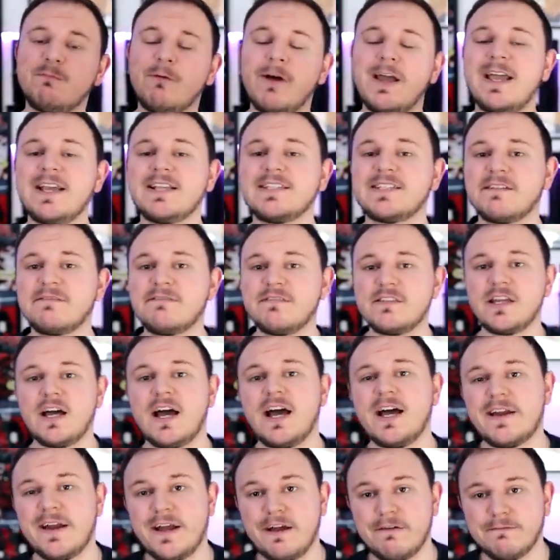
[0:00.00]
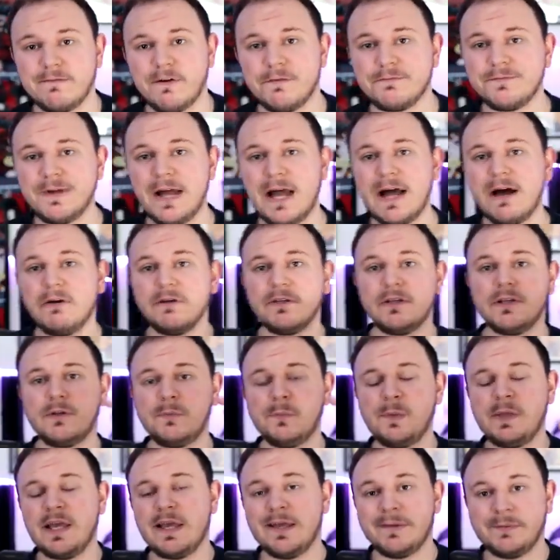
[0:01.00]
ways I've thought of how you'll
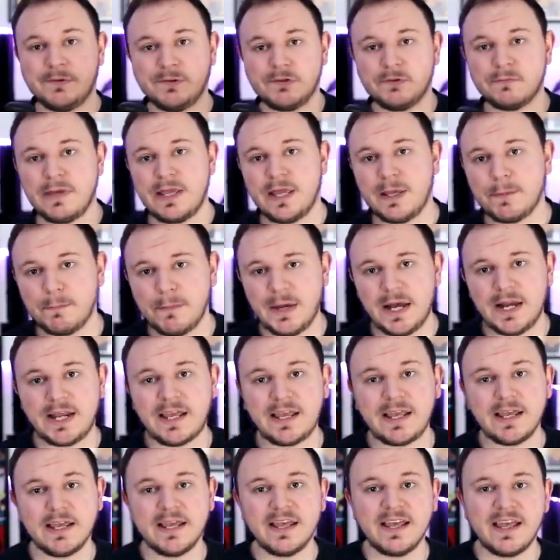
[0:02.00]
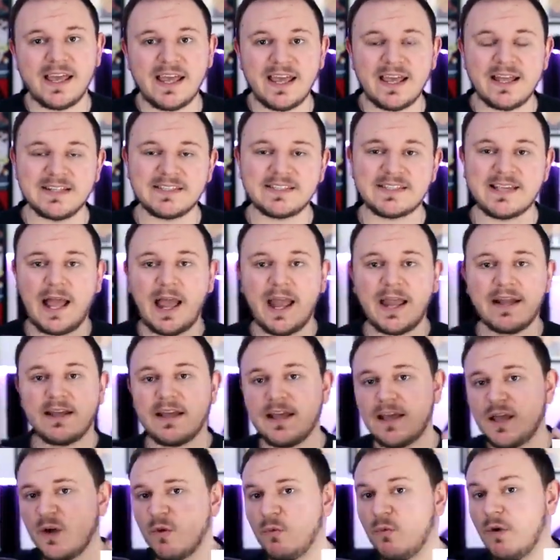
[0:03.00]
be able to make money
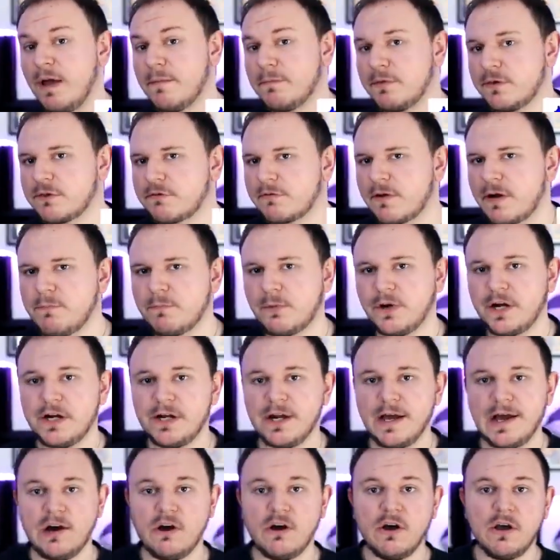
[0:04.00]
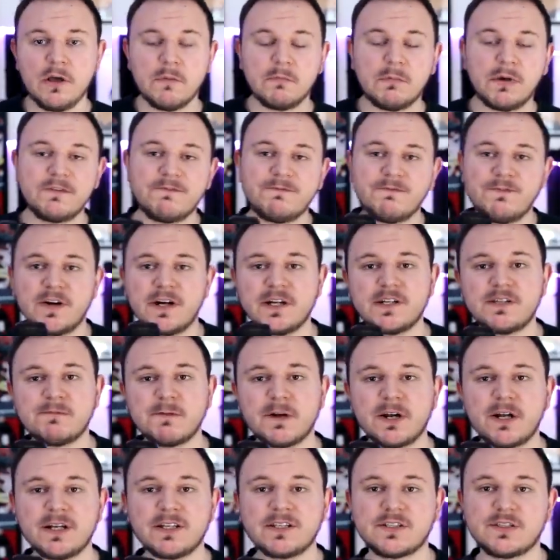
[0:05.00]
inside Web 3.0. But first
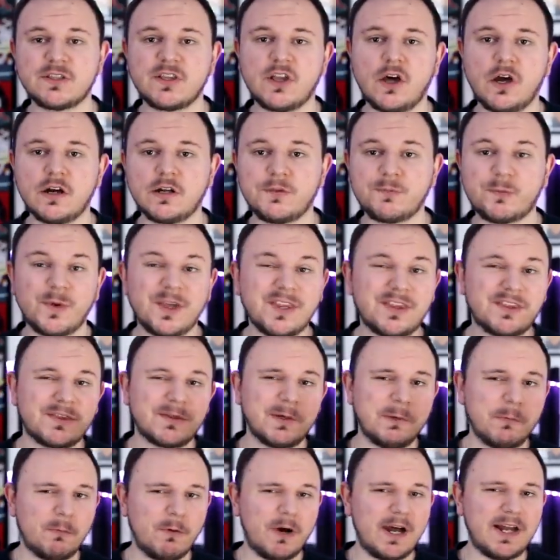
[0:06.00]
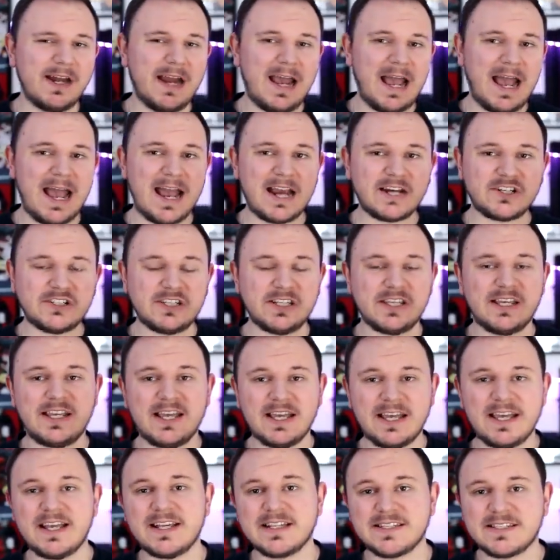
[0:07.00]
we're gonna start with what actually
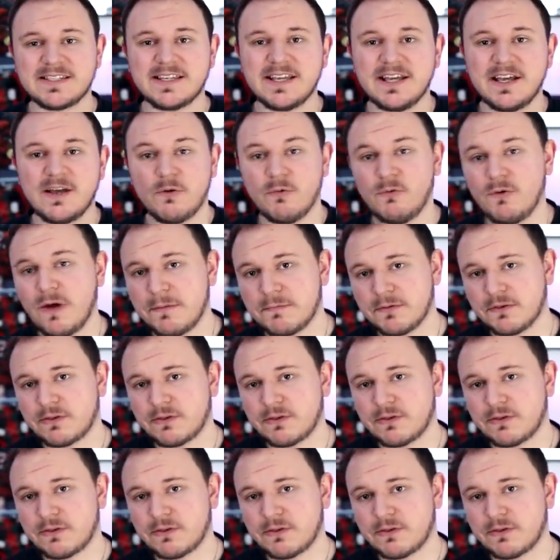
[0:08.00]
is Web